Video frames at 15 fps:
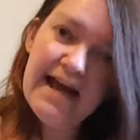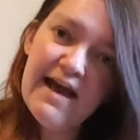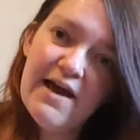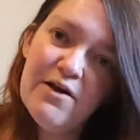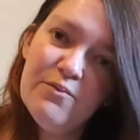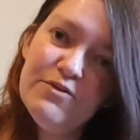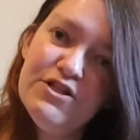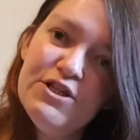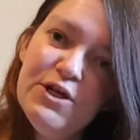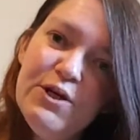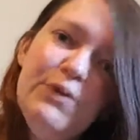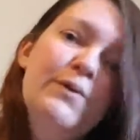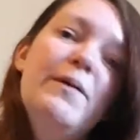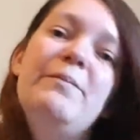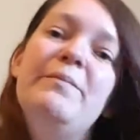helps
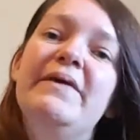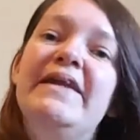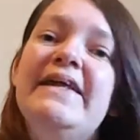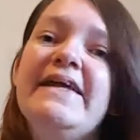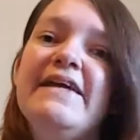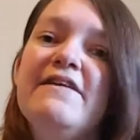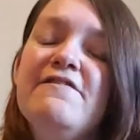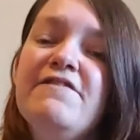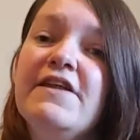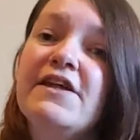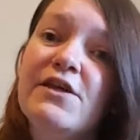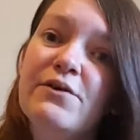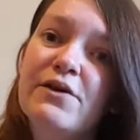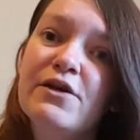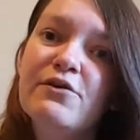you believe
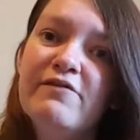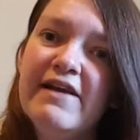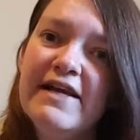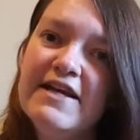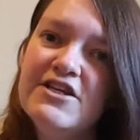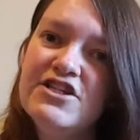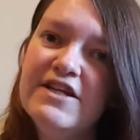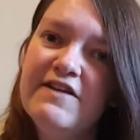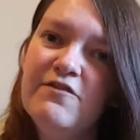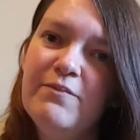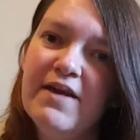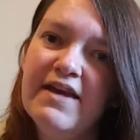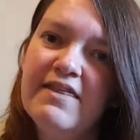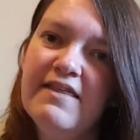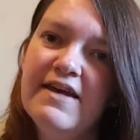that you can really achieve
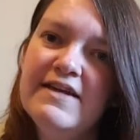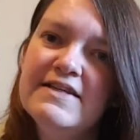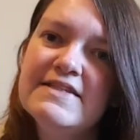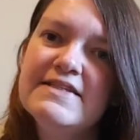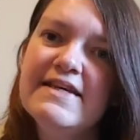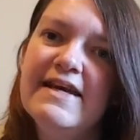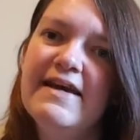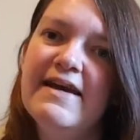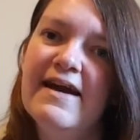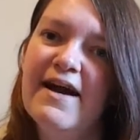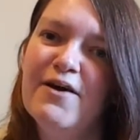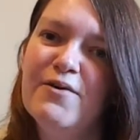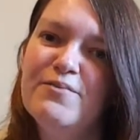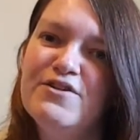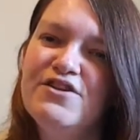big things. It
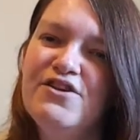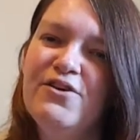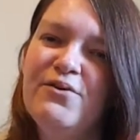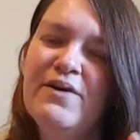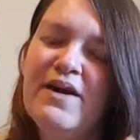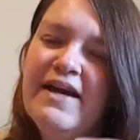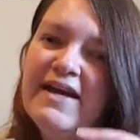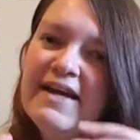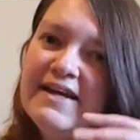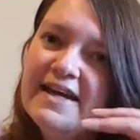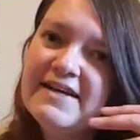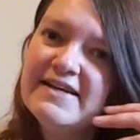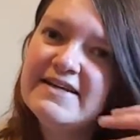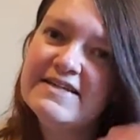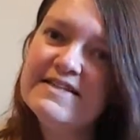helps you
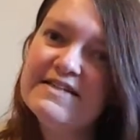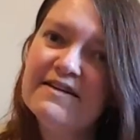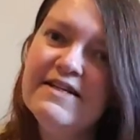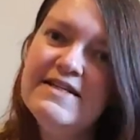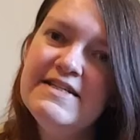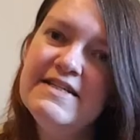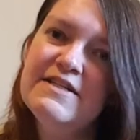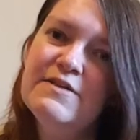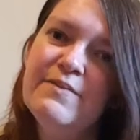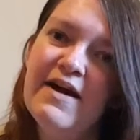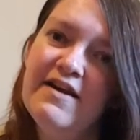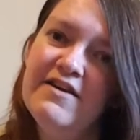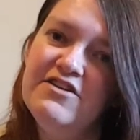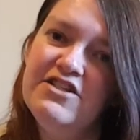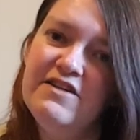get excited
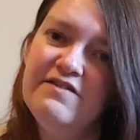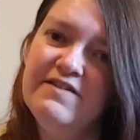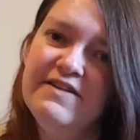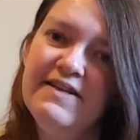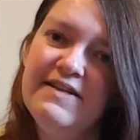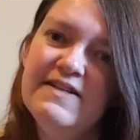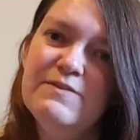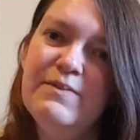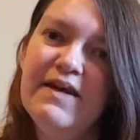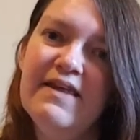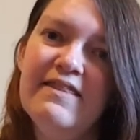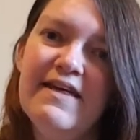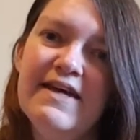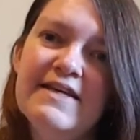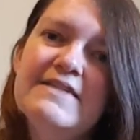about achieving these big
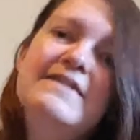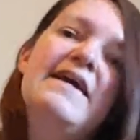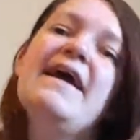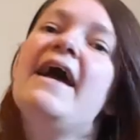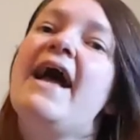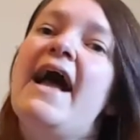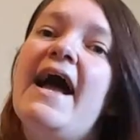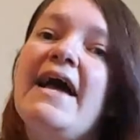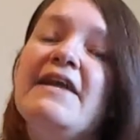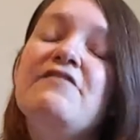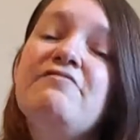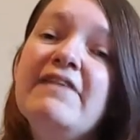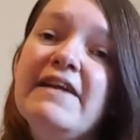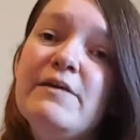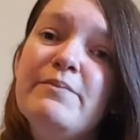things and
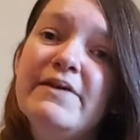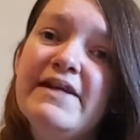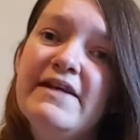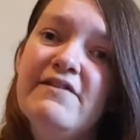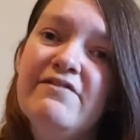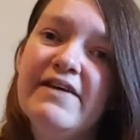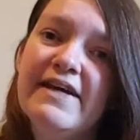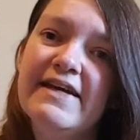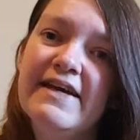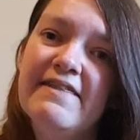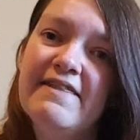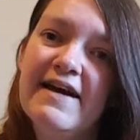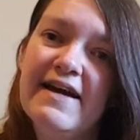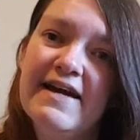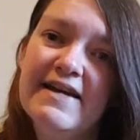really believing
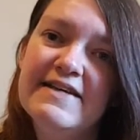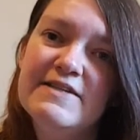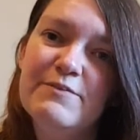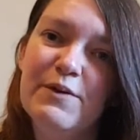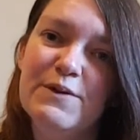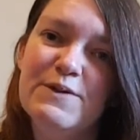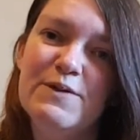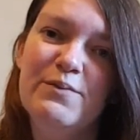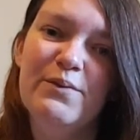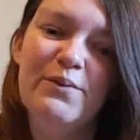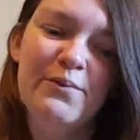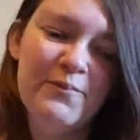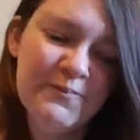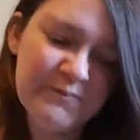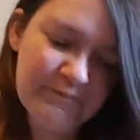that it is
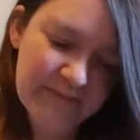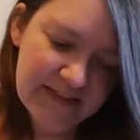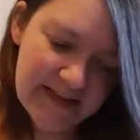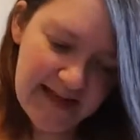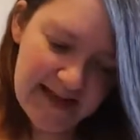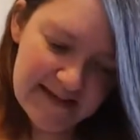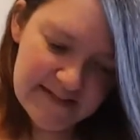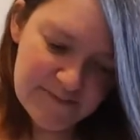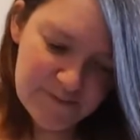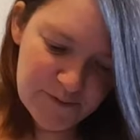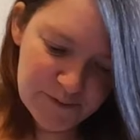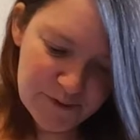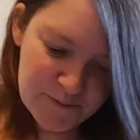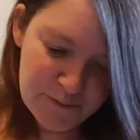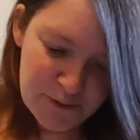possible. And
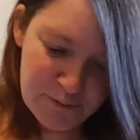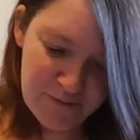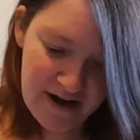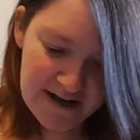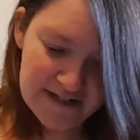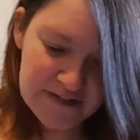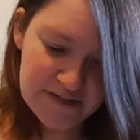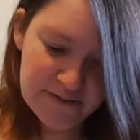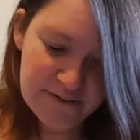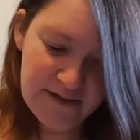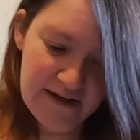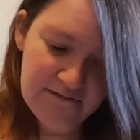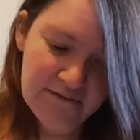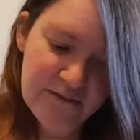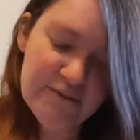on a more practical
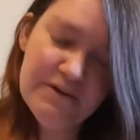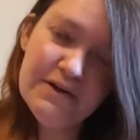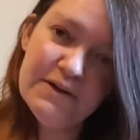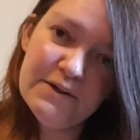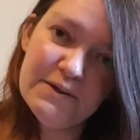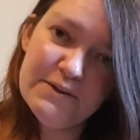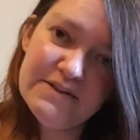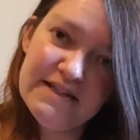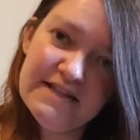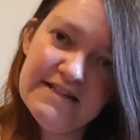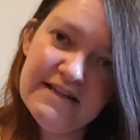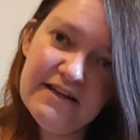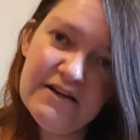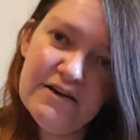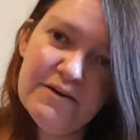level,
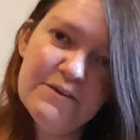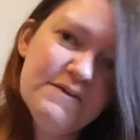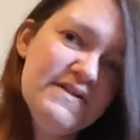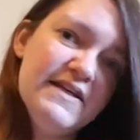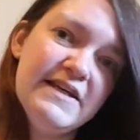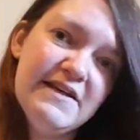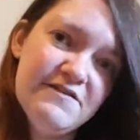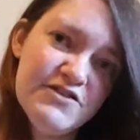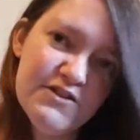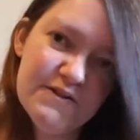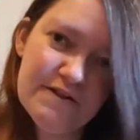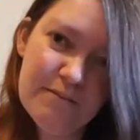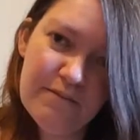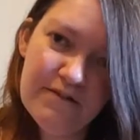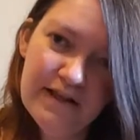setting goals gives you
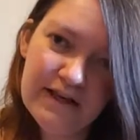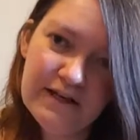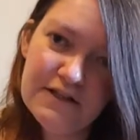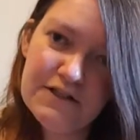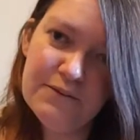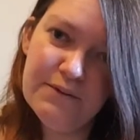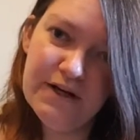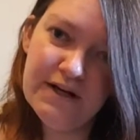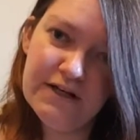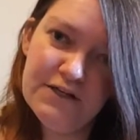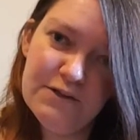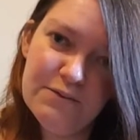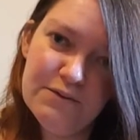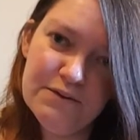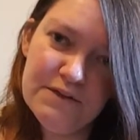something to work
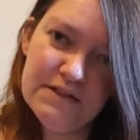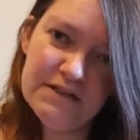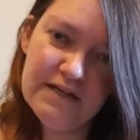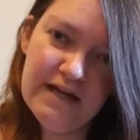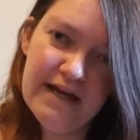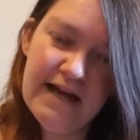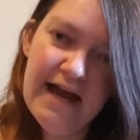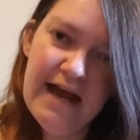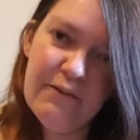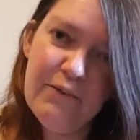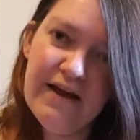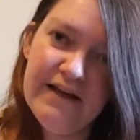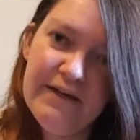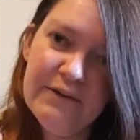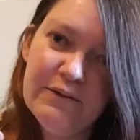towards
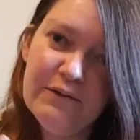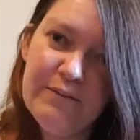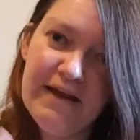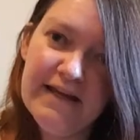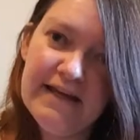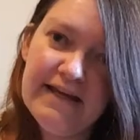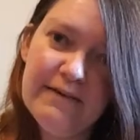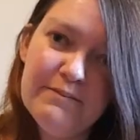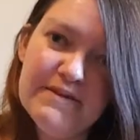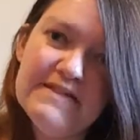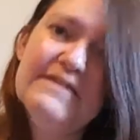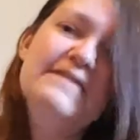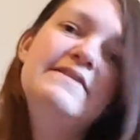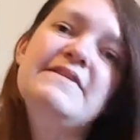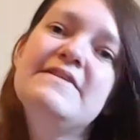when you're making
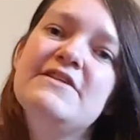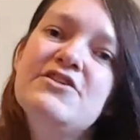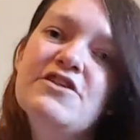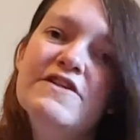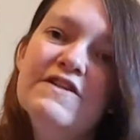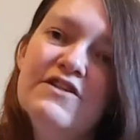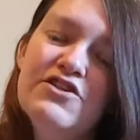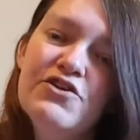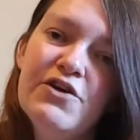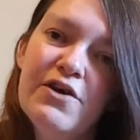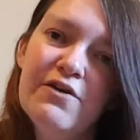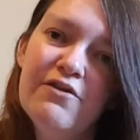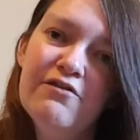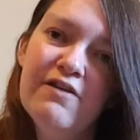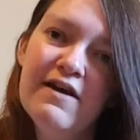business decisions as you go
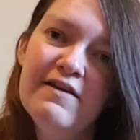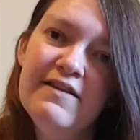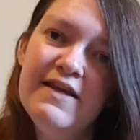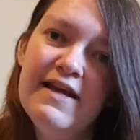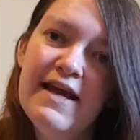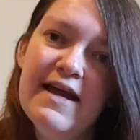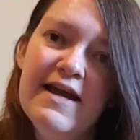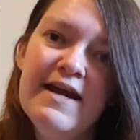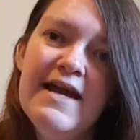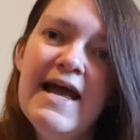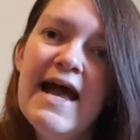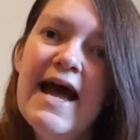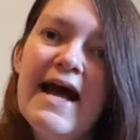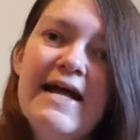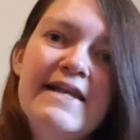throughout the year,
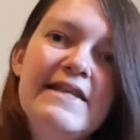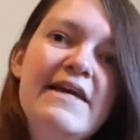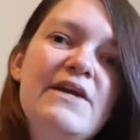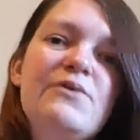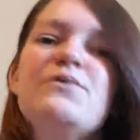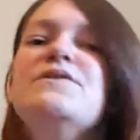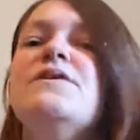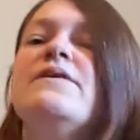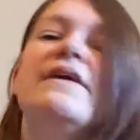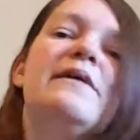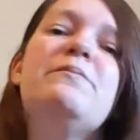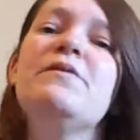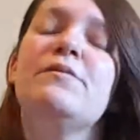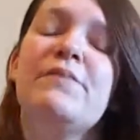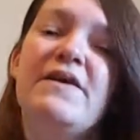and they also
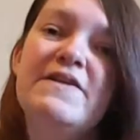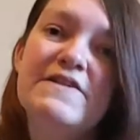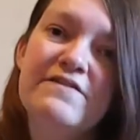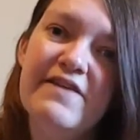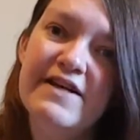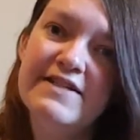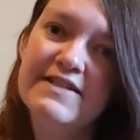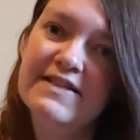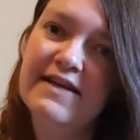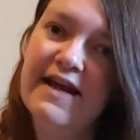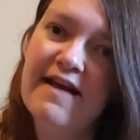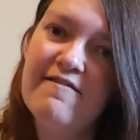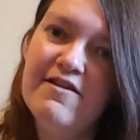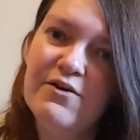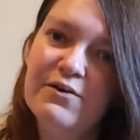keep you motivated to
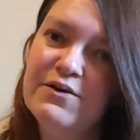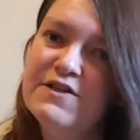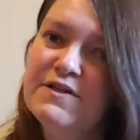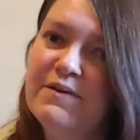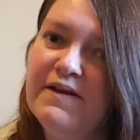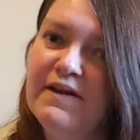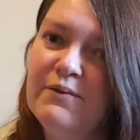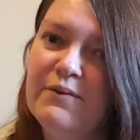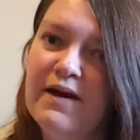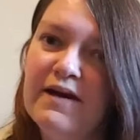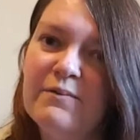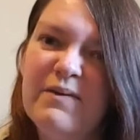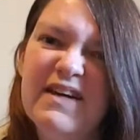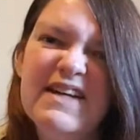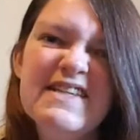carry on doing the
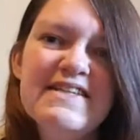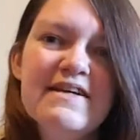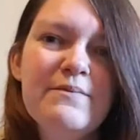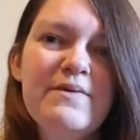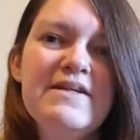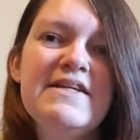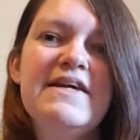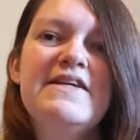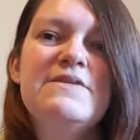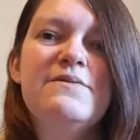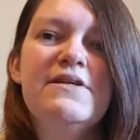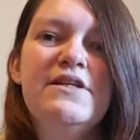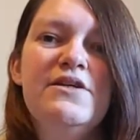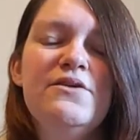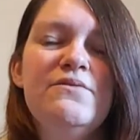work, because there'll be days
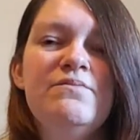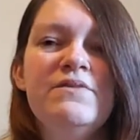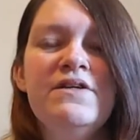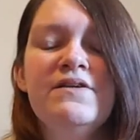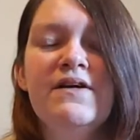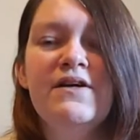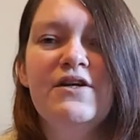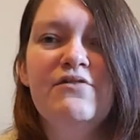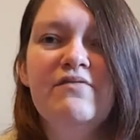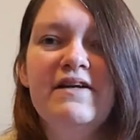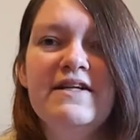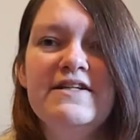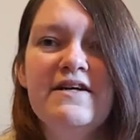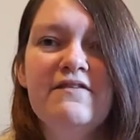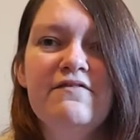when you
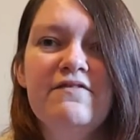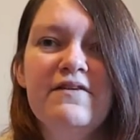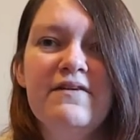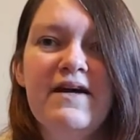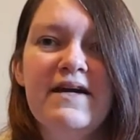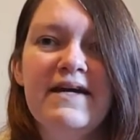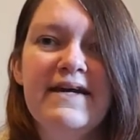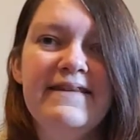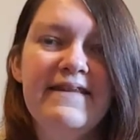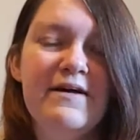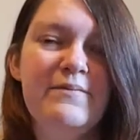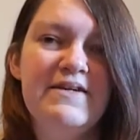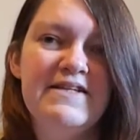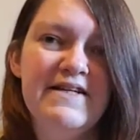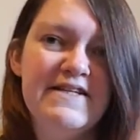really don't feel like it.
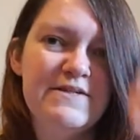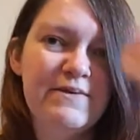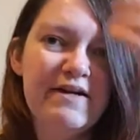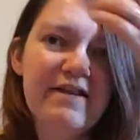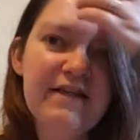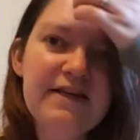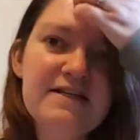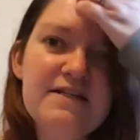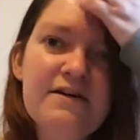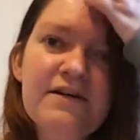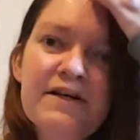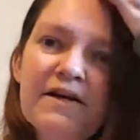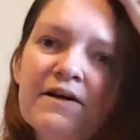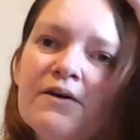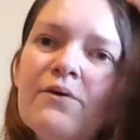There'll be days when things aren't
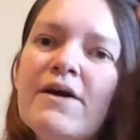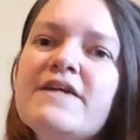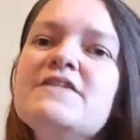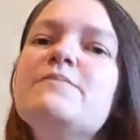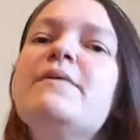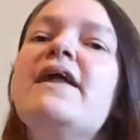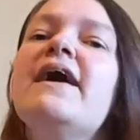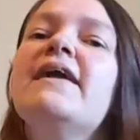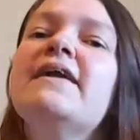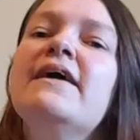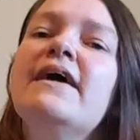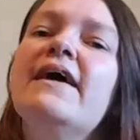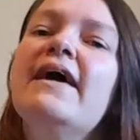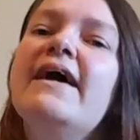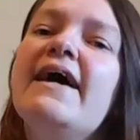going quite to plan,
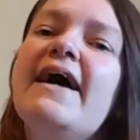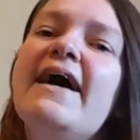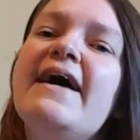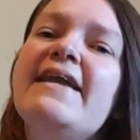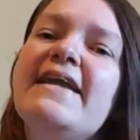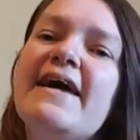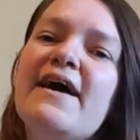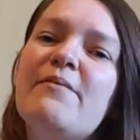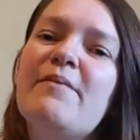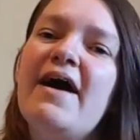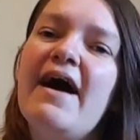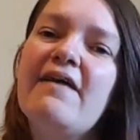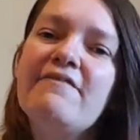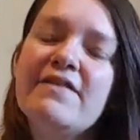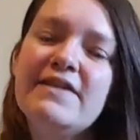and
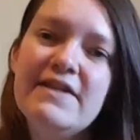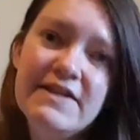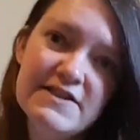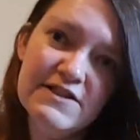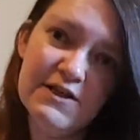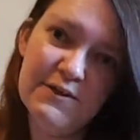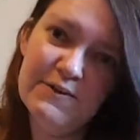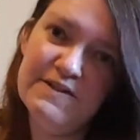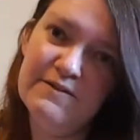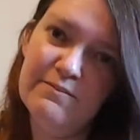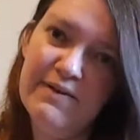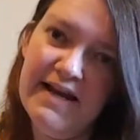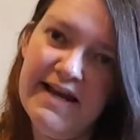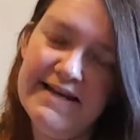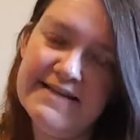having these goals in
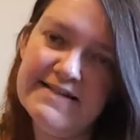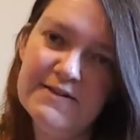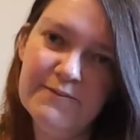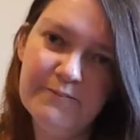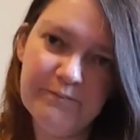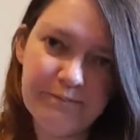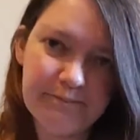place